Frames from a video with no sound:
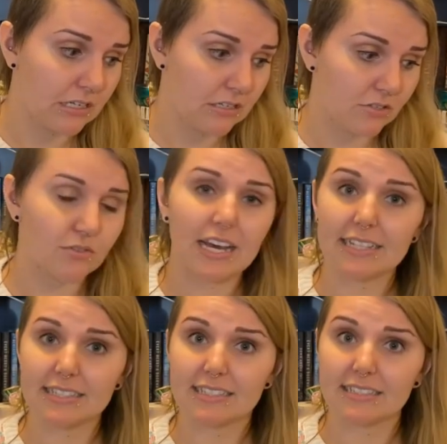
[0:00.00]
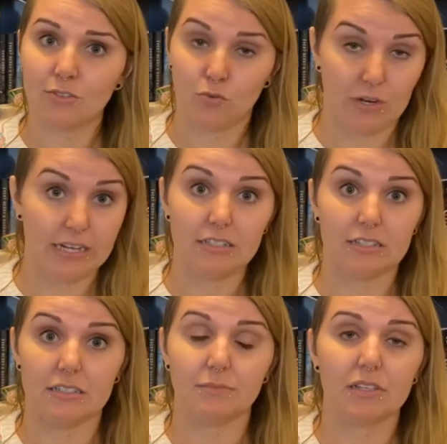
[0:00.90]
So that's great,
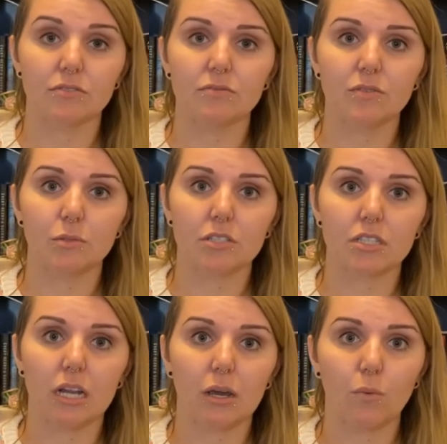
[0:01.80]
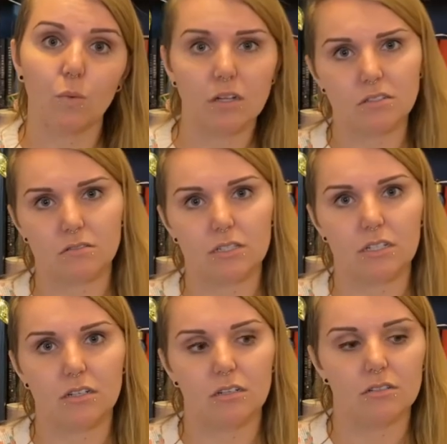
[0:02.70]
because it makes room for books that I want to read.